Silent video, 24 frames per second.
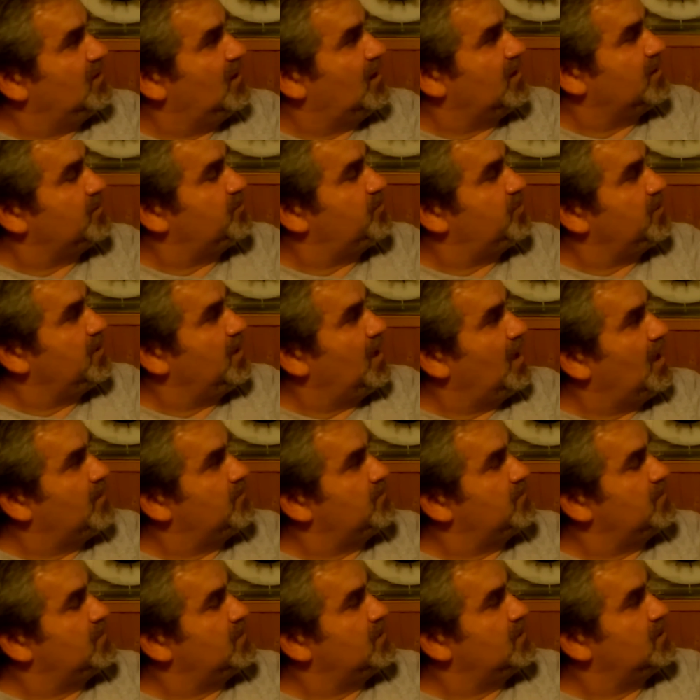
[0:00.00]

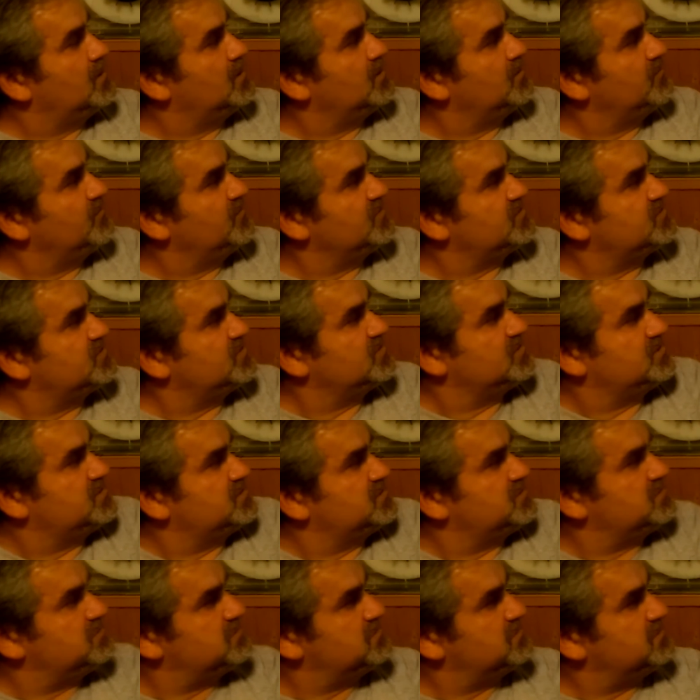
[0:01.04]
RPM, which
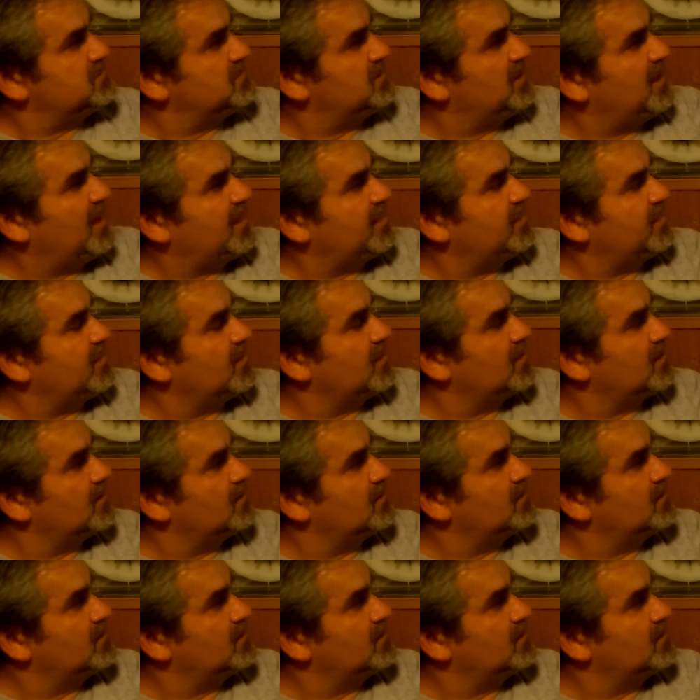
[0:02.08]
is nothing.